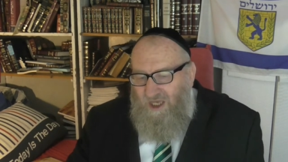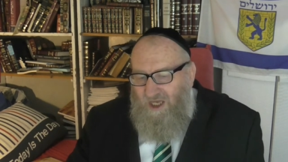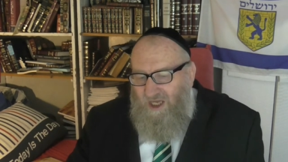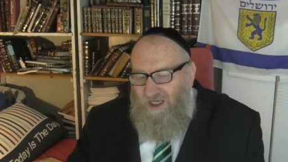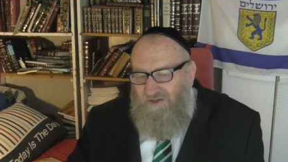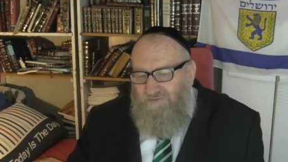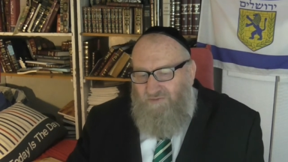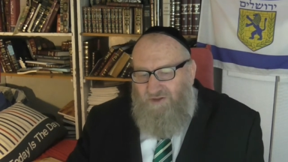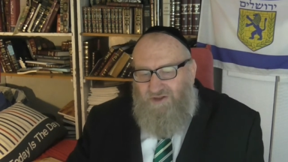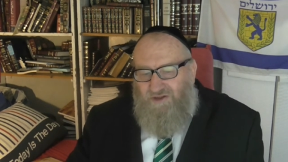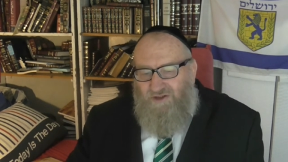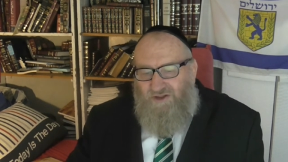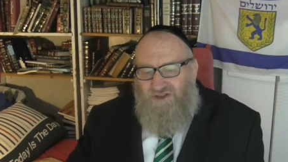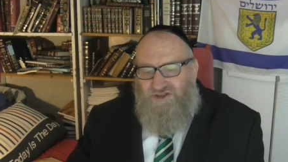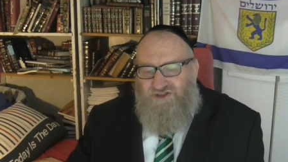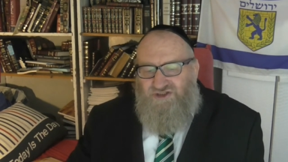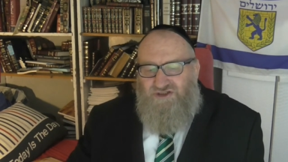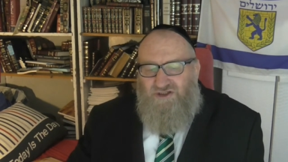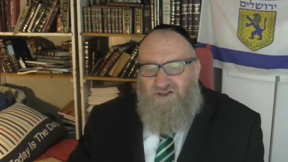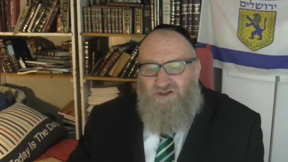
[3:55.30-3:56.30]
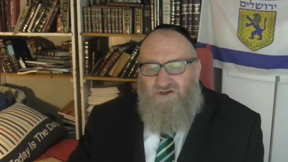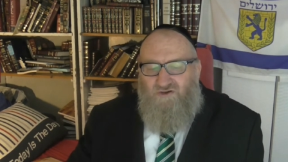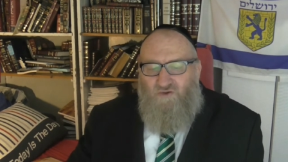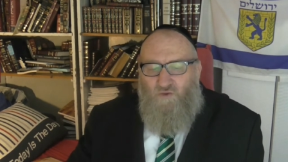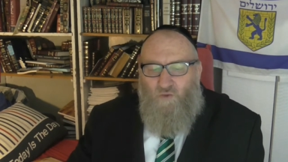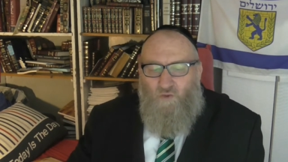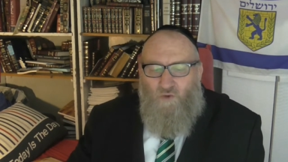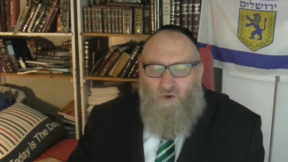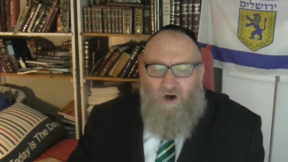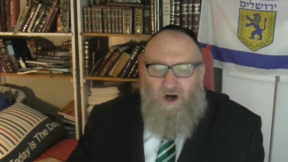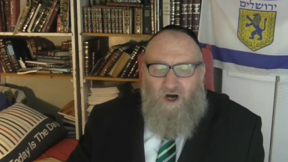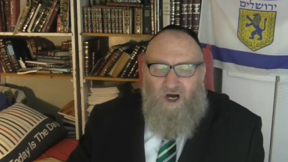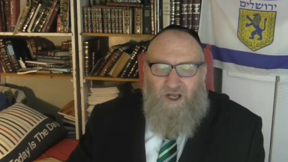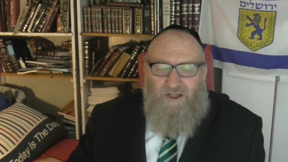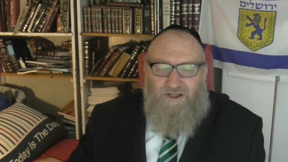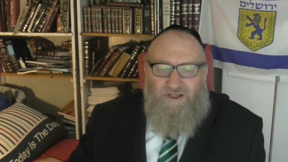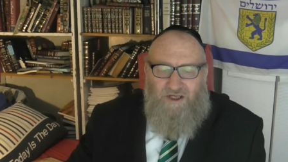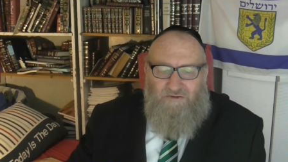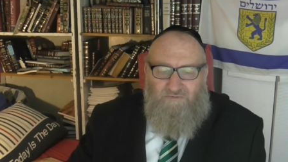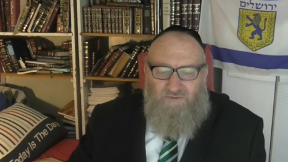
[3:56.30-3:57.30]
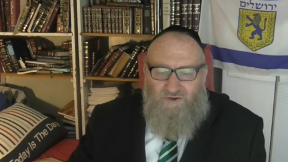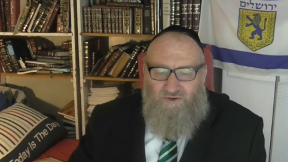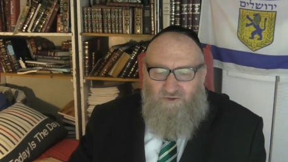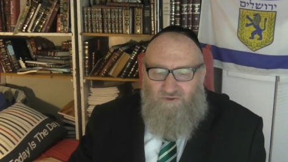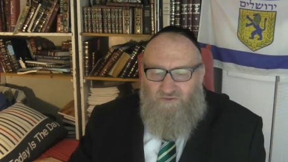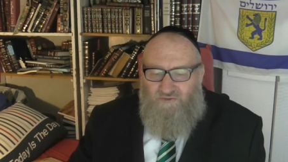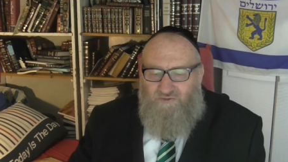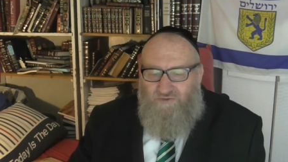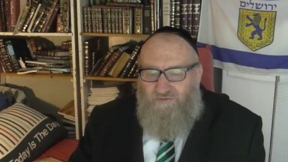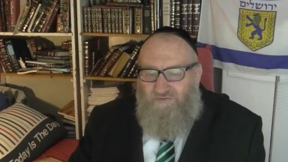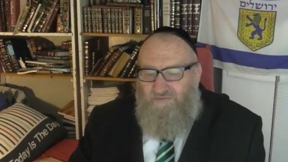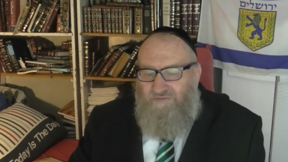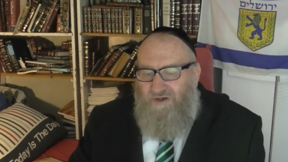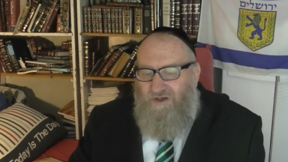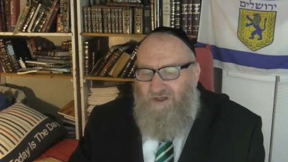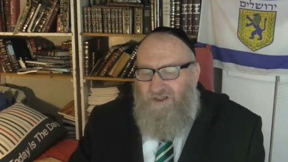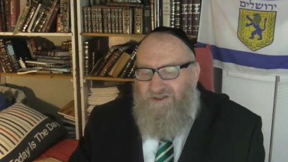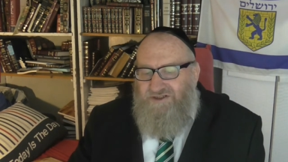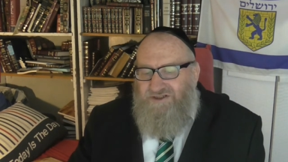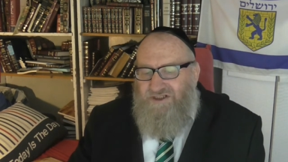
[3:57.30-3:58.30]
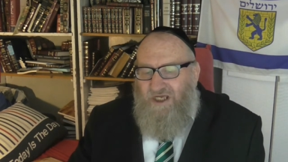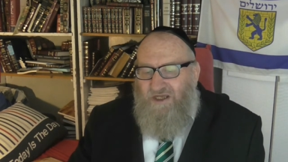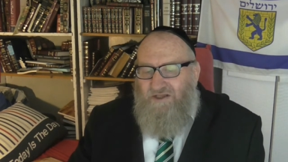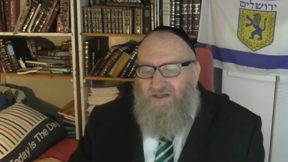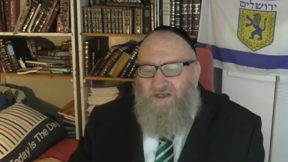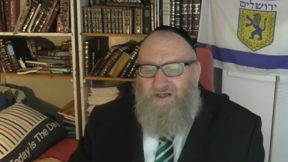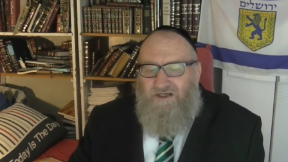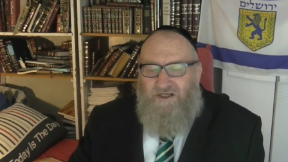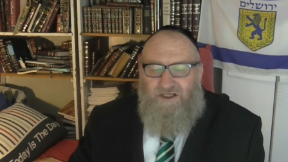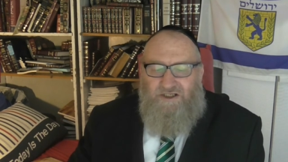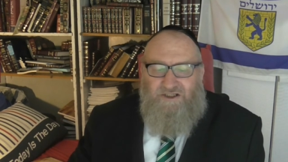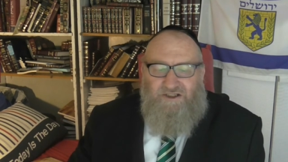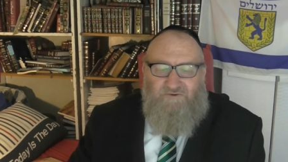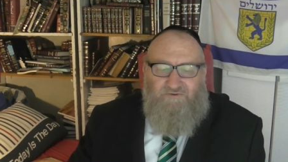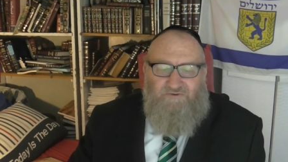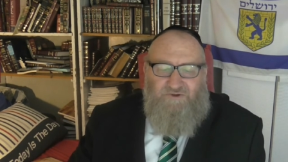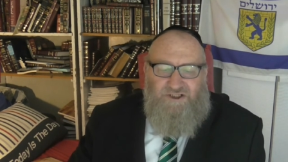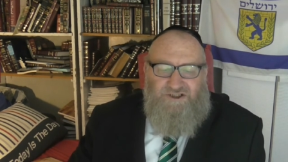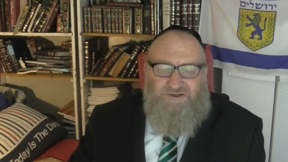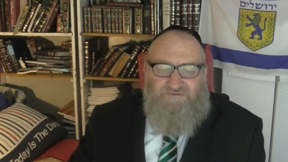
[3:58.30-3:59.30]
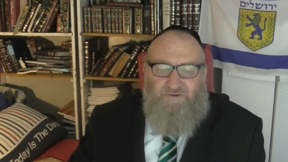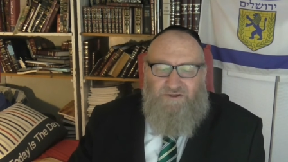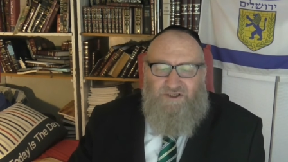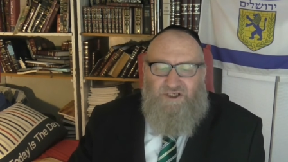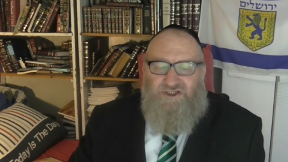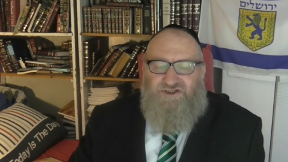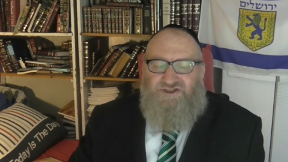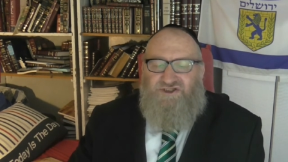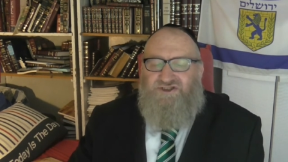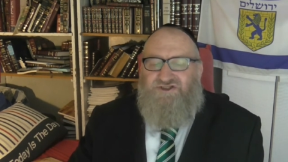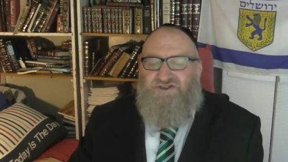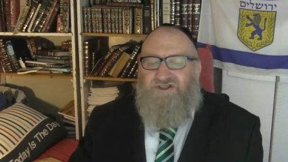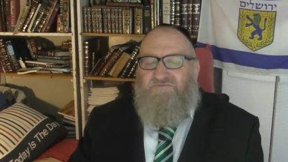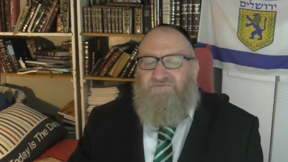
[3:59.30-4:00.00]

And we're not certain why they move, but so there are different explanations.